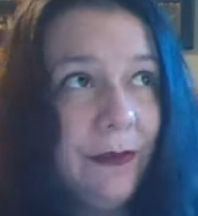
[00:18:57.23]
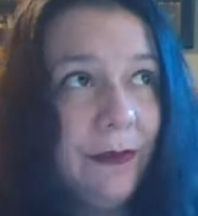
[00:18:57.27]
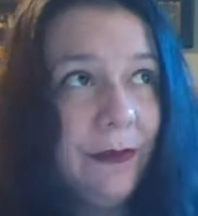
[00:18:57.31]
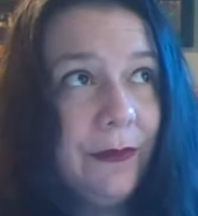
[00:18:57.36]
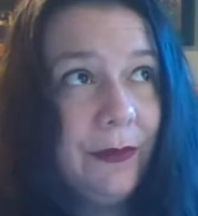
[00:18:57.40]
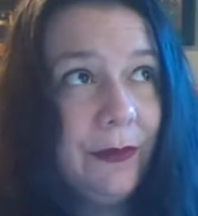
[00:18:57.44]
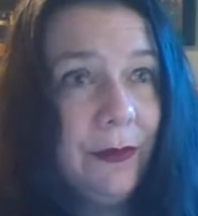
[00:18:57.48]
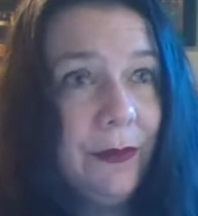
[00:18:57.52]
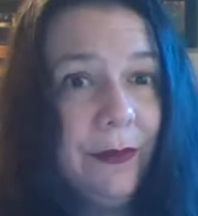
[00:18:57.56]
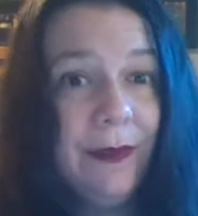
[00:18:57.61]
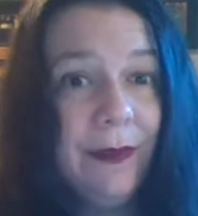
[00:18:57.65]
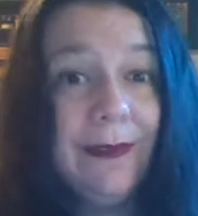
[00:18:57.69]

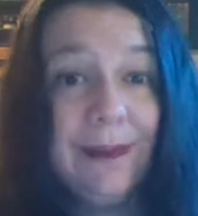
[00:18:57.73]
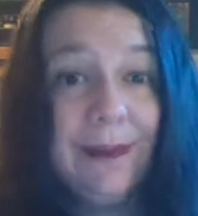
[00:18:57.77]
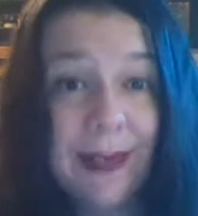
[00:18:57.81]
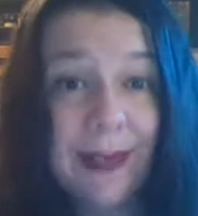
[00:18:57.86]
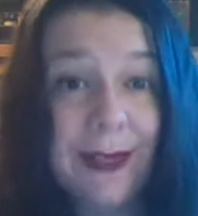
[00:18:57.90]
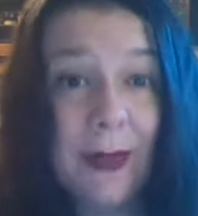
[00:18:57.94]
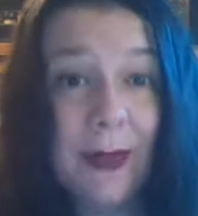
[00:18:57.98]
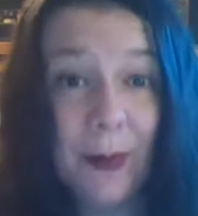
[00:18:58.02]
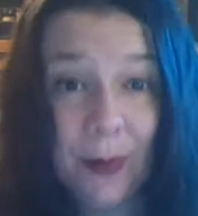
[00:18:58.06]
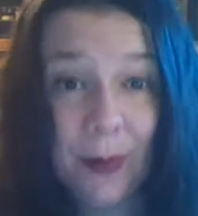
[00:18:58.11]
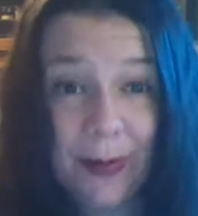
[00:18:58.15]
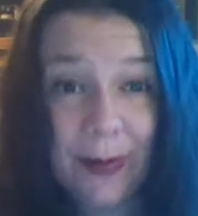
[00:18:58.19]
food like
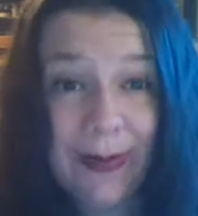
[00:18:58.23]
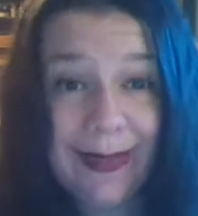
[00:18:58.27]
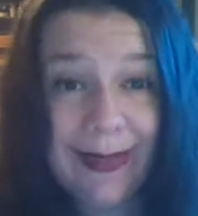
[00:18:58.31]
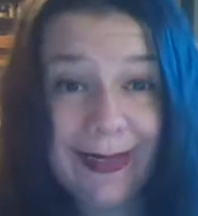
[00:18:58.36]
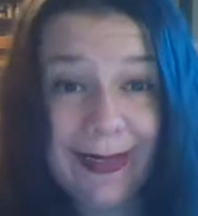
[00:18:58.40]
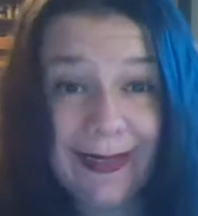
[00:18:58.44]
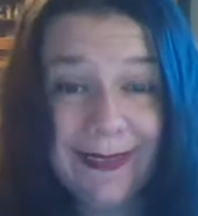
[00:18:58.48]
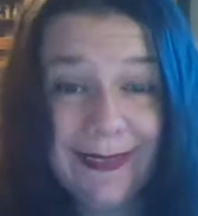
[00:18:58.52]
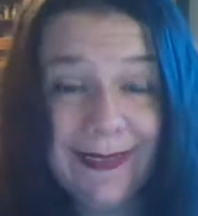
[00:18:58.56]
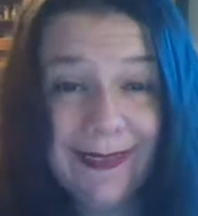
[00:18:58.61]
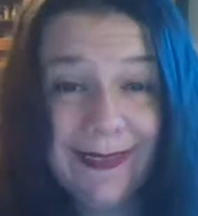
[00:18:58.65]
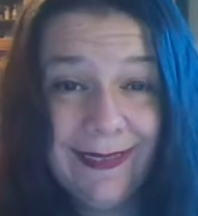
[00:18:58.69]
a
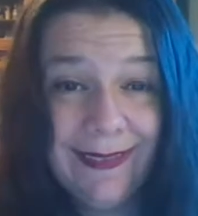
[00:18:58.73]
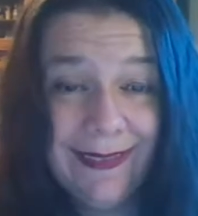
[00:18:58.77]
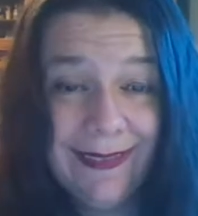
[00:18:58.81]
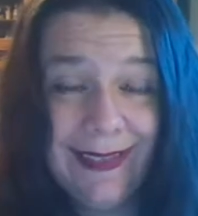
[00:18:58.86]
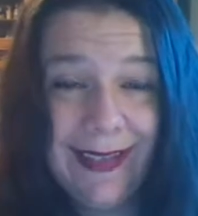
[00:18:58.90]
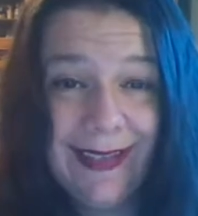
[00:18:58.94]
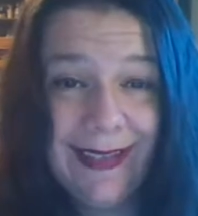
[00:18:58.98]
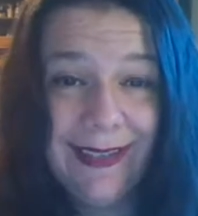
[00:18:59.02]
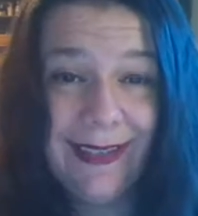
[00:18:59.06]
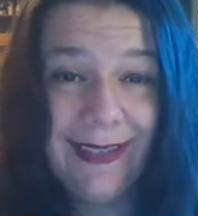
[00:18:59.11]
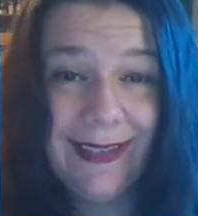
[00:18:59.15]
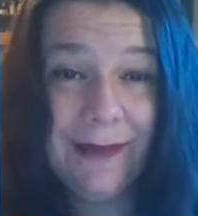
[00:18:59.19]
pumpkin that
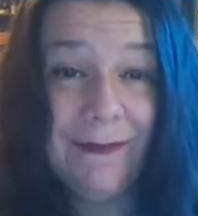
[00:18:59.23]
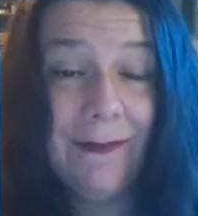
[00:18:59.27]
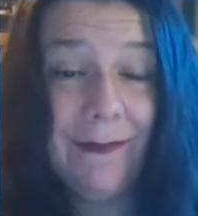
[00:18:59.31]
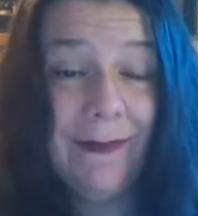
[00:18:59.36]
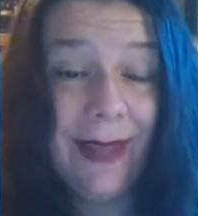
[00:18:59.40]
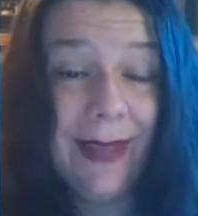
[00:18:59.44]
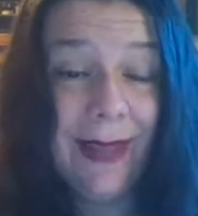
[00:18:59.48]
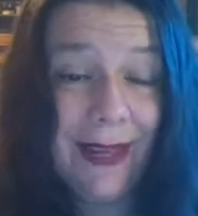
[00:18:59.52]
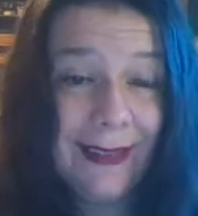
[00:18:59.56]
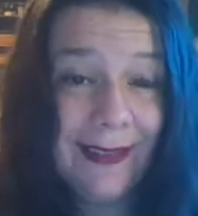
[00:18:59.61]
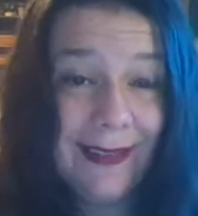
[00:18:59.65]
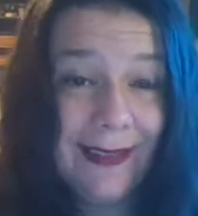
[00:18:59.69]
is a
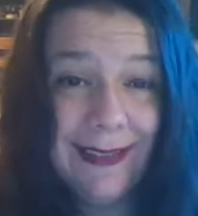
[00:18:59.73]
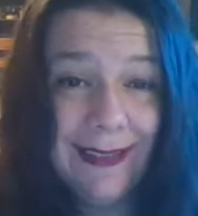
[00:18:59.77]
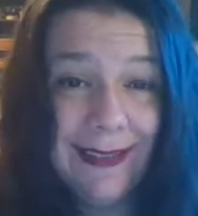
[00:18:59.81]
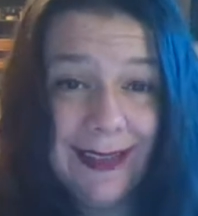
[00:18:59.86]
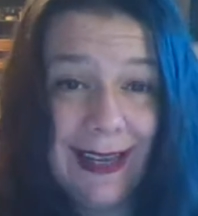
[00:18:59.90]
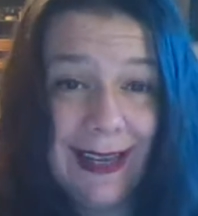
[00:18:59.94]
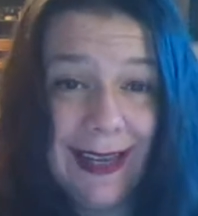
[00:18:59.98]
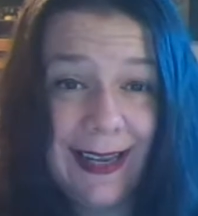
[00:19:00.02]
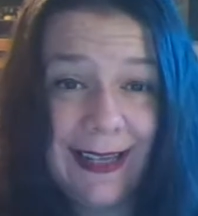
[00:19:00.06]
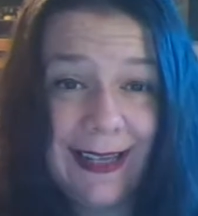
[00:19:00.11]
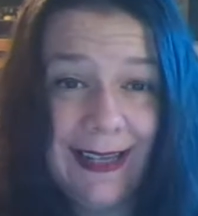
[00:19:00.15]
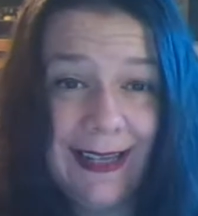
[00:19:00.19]

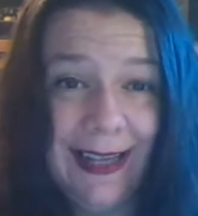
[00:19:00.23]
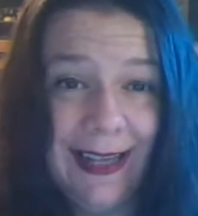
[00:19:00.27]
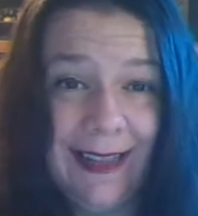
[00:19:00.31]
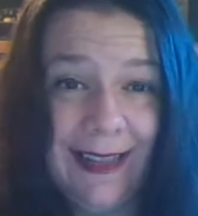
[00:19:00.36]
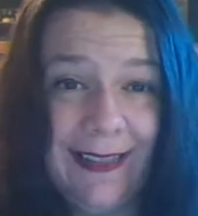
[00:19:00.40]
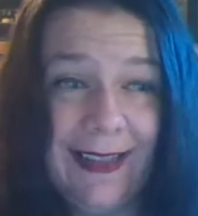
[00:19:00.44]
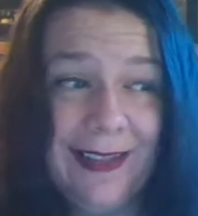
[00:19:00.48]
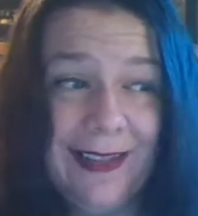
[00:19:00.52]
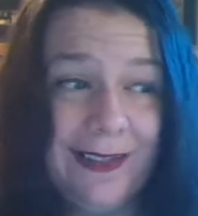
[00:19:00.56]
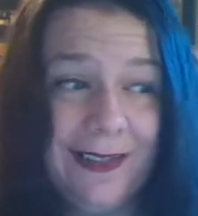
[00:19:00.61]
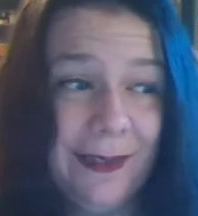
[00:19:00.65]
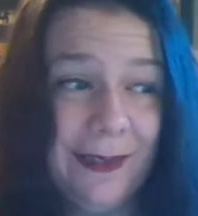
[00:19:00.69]
mainstay and
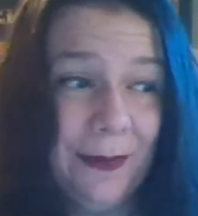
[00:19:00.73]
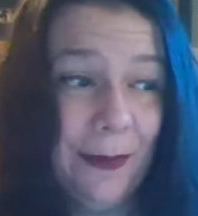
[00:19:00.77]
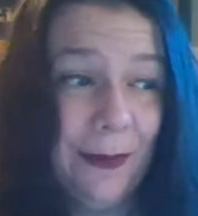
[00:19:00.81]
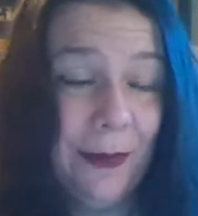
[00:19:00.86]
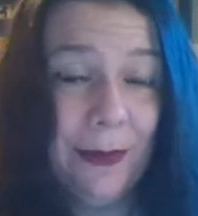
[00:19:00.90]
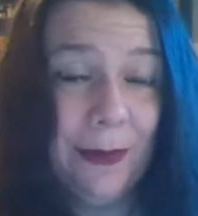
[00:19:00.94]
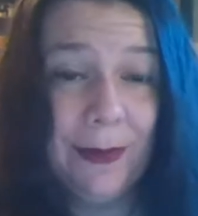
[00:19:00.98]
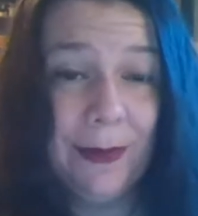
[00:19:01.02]
that is a North